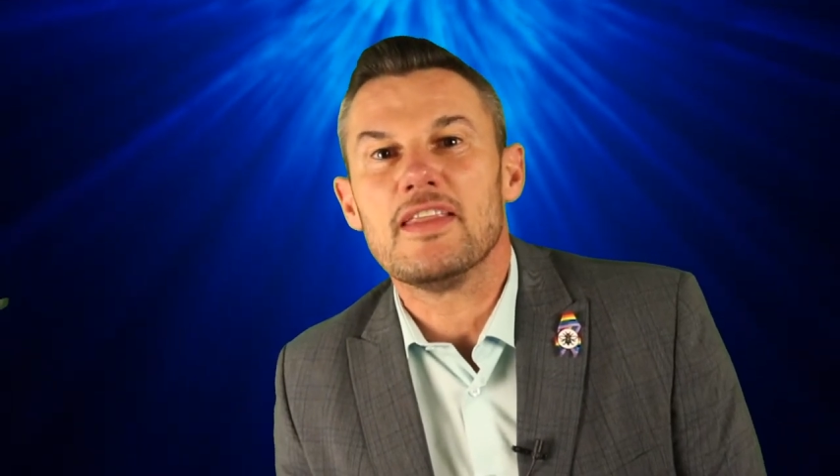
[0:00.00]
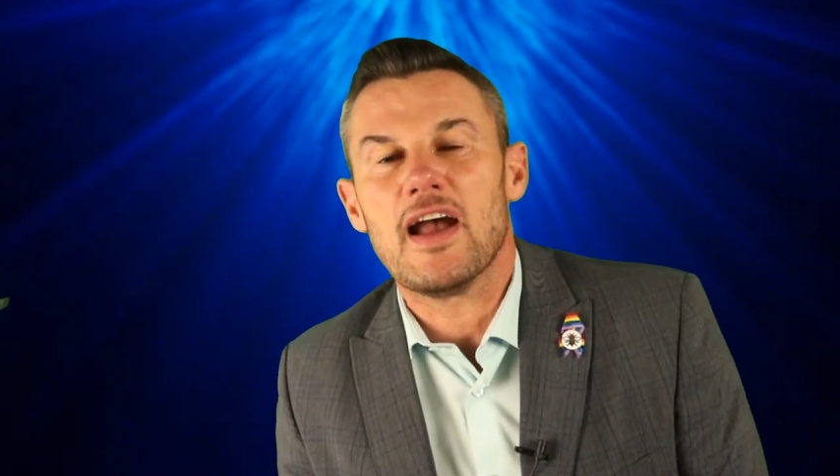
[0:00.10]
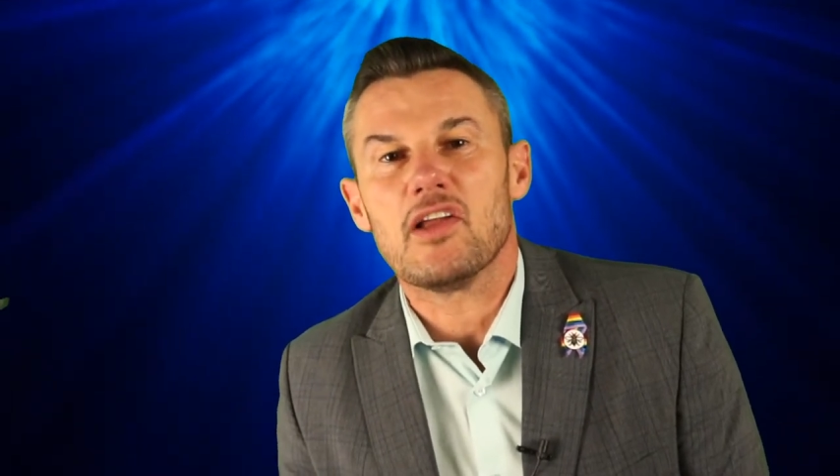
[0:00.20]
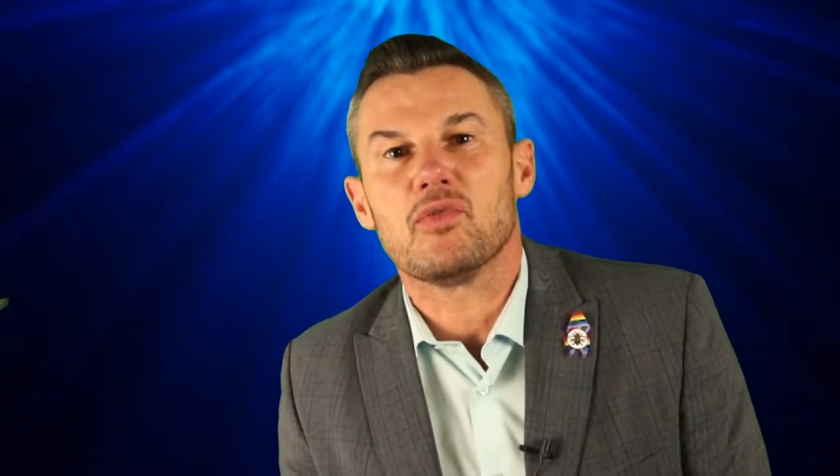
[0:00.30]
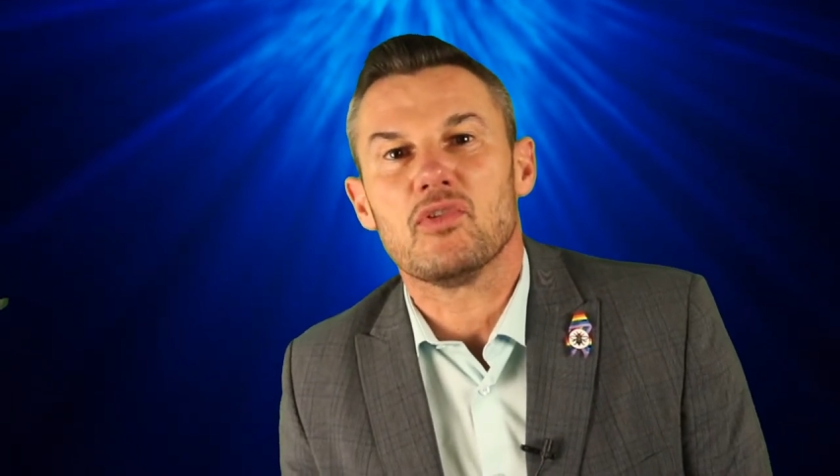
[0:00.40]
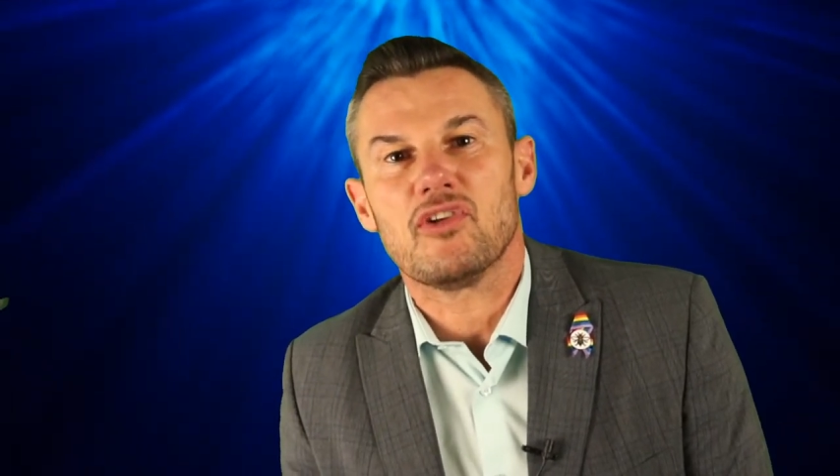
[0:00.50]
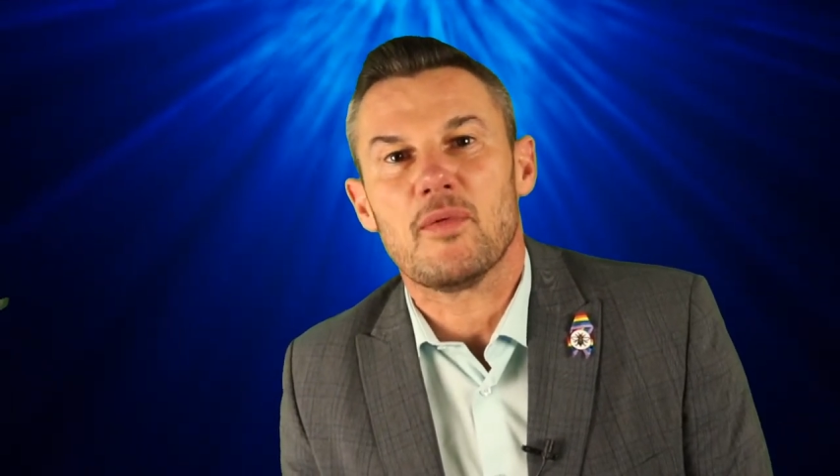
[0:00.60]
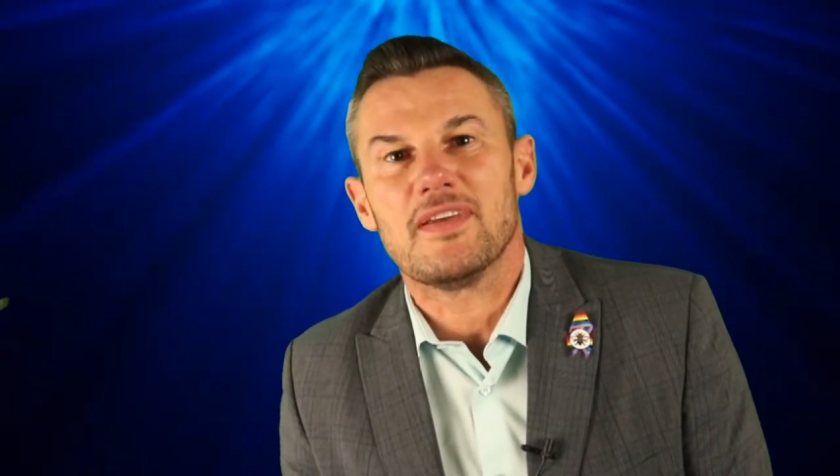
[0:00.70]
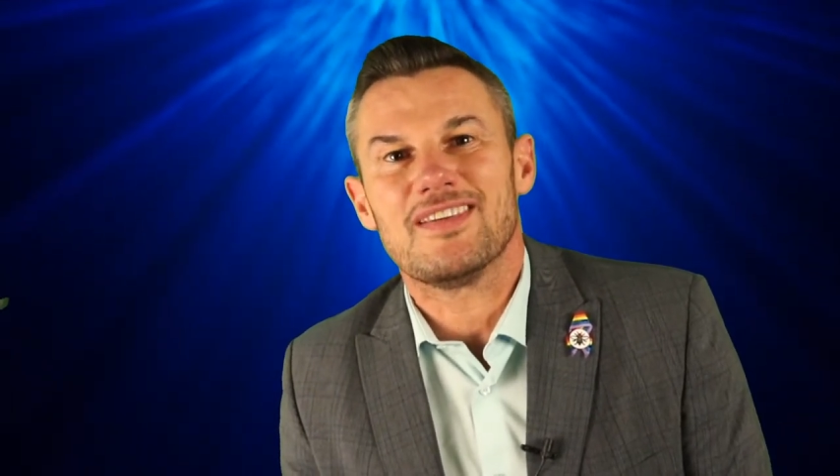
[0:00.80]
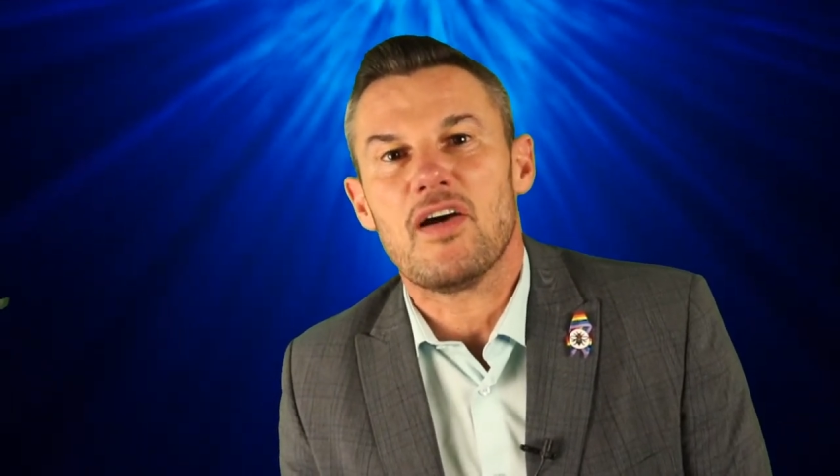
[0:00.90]
in the actual
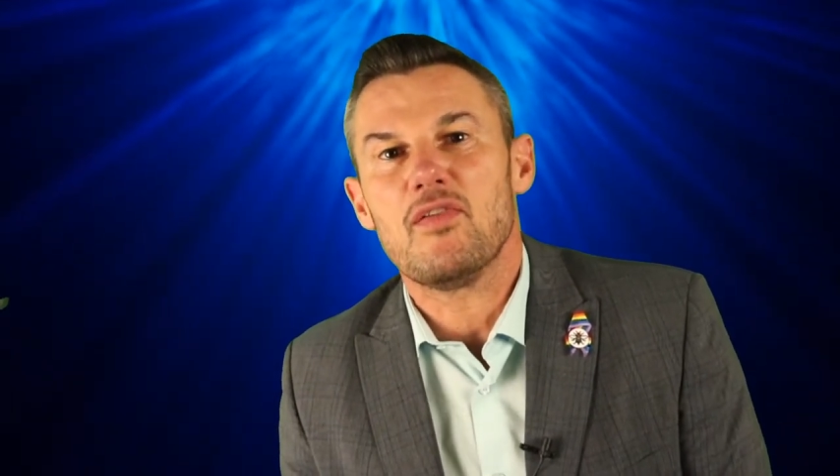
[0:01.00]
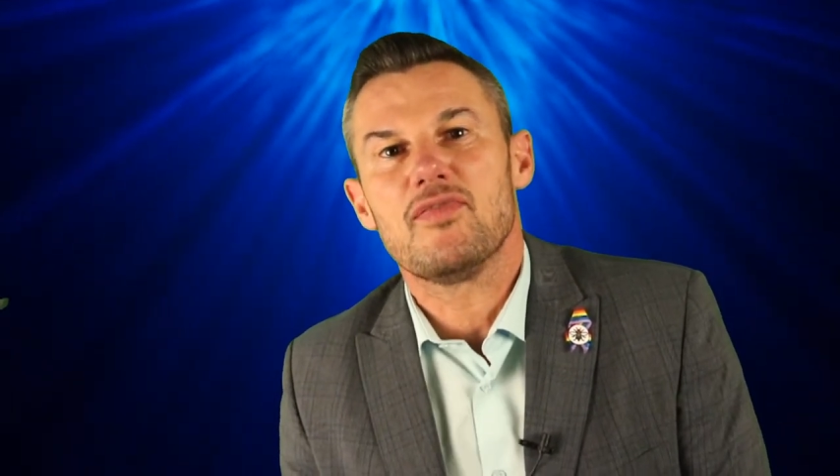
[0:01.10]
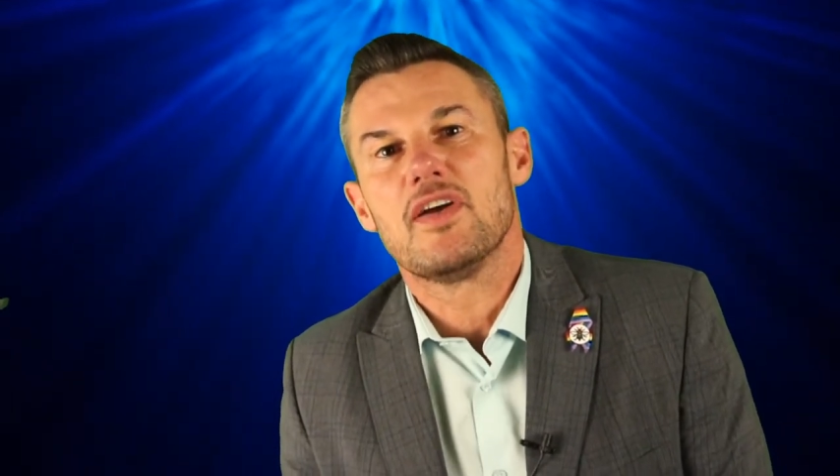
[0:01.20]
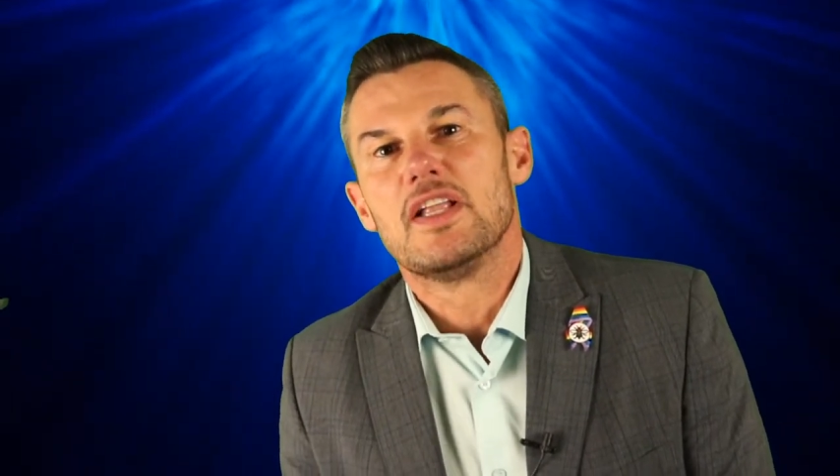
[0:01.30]
show itself.